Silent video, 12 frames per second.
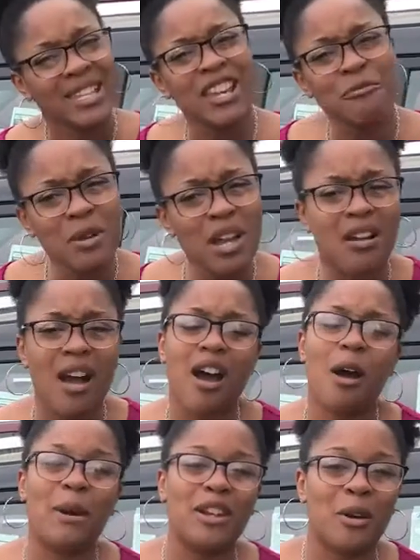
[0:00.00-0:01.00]
Give me a
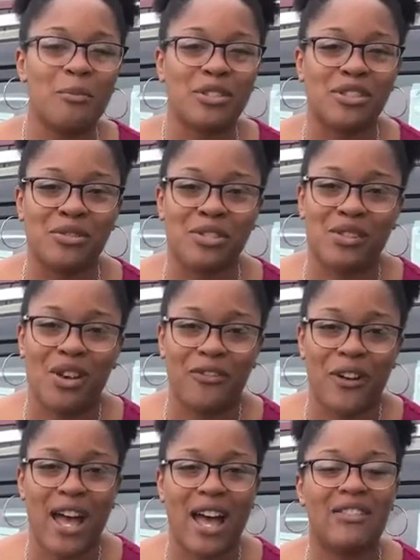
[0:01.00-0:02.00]
call. My number is
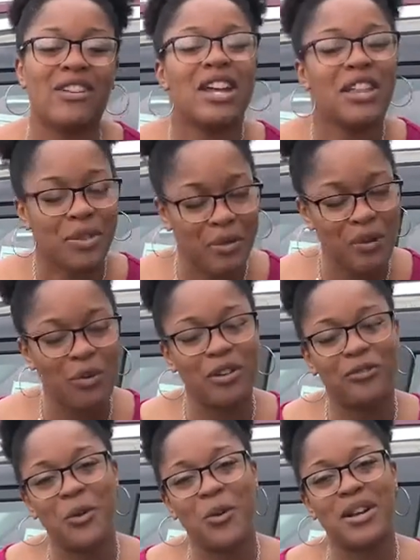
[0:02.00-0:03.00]

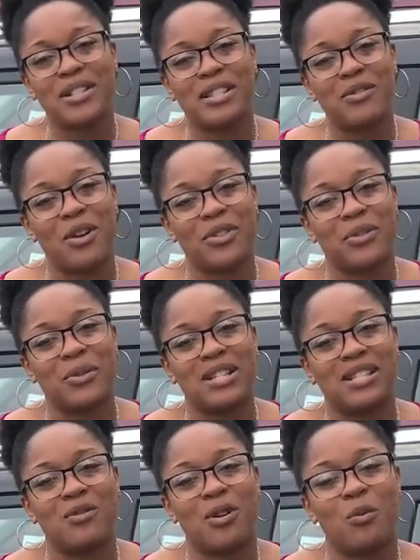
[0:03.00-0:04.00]

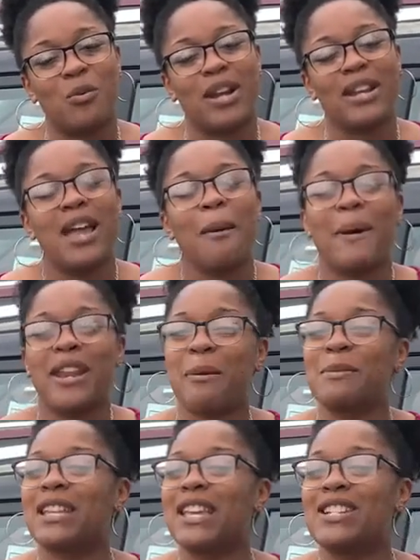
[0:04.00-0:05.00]
205-314-0301. My
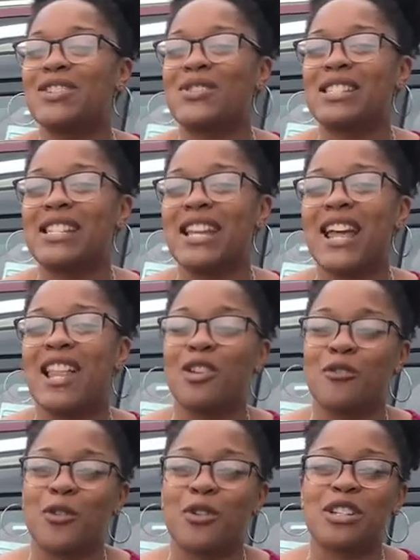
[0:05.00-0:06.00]
name again is Christina. I
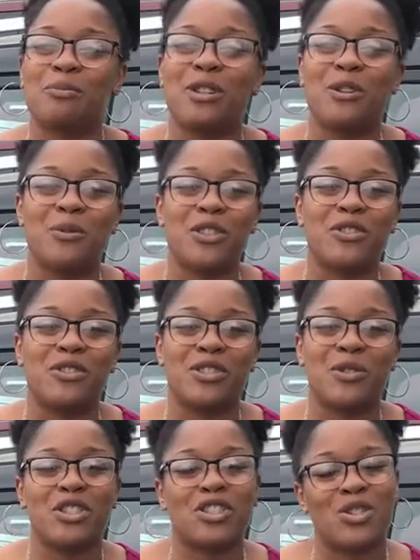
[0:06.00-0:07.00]
look forward to speaking with you
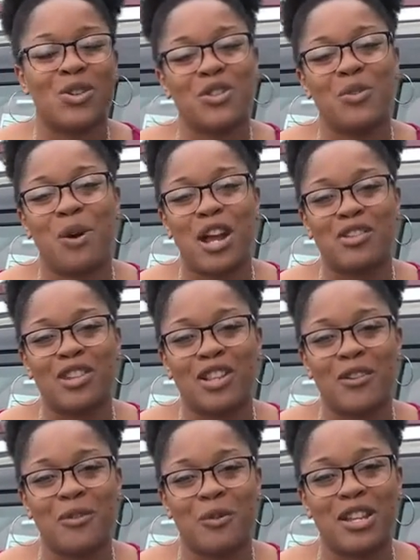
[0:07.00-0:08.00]
soon and showing you why you'll
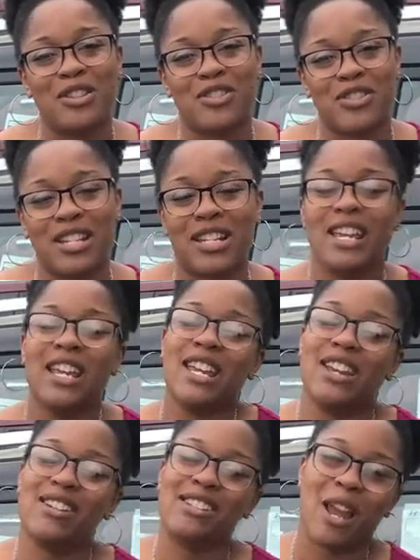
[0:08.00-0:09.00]
love the way you're treated
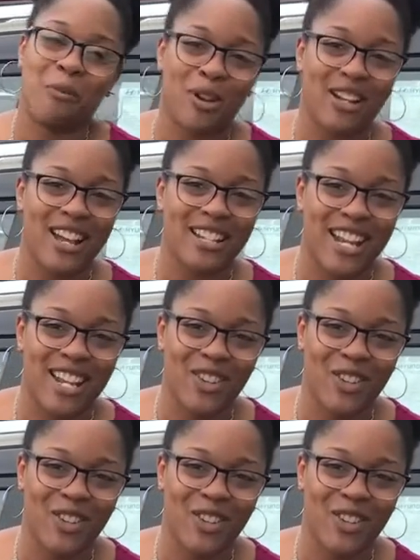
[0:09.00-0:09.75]
here at Tameron Hyundai in